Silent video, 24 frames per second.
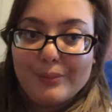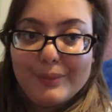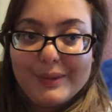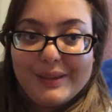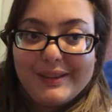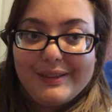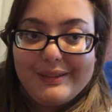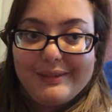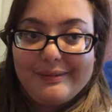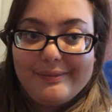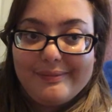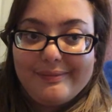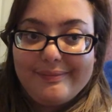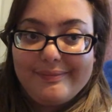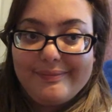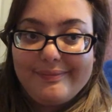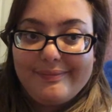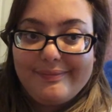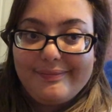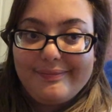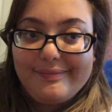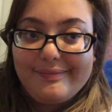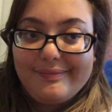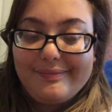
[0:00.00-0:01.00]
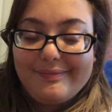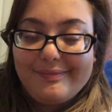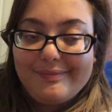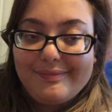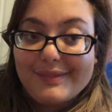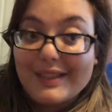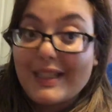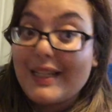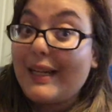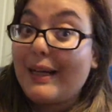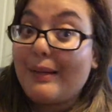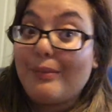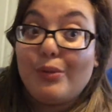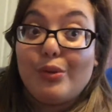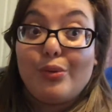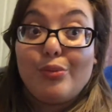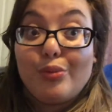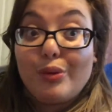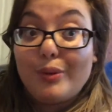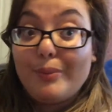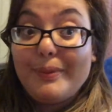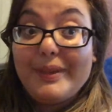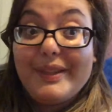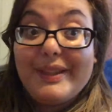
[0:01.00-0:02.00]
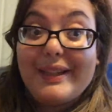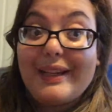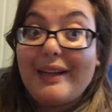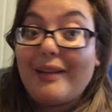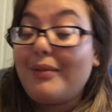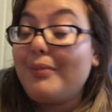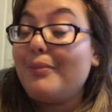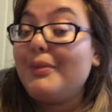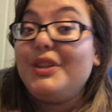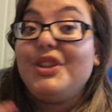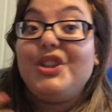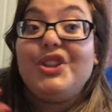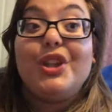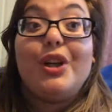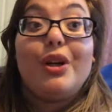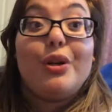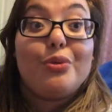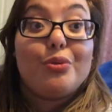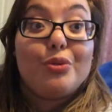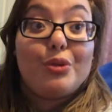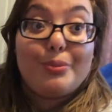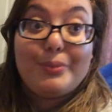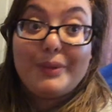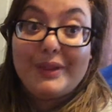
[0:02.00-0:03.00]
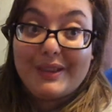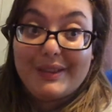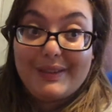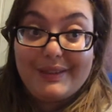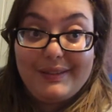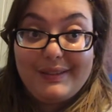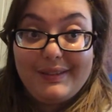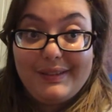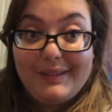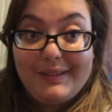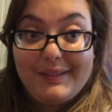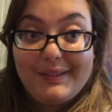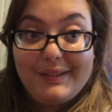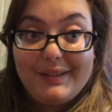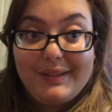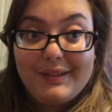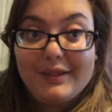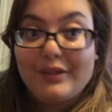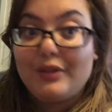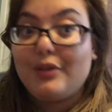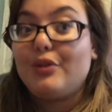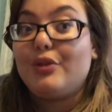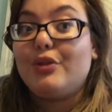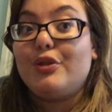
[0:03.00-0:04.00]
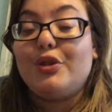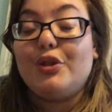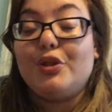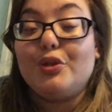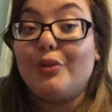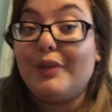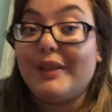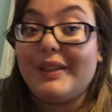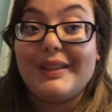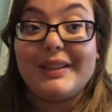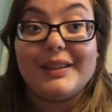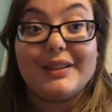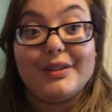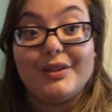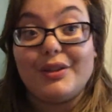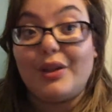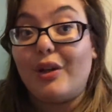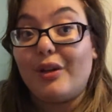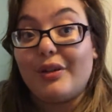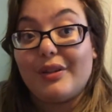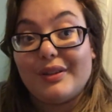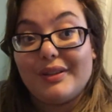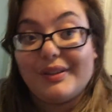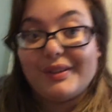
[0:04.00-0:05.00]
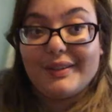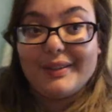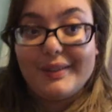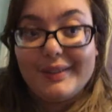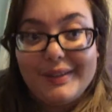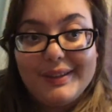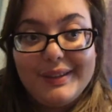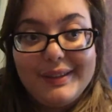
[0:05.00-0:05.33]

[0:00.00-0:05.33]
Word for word: woman. And I'm a woman now. I'm a young woman joining adulthood.